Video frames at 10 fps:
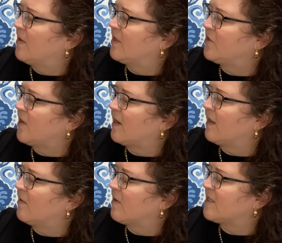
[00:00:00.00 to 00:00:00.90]
on the truck
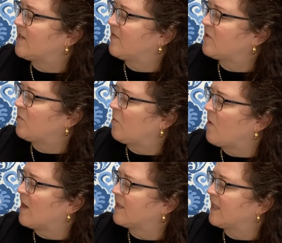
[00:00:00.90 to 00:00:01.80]
and the rest of us would
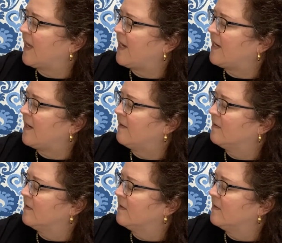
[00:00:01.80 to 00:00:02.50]
walk to Kenya.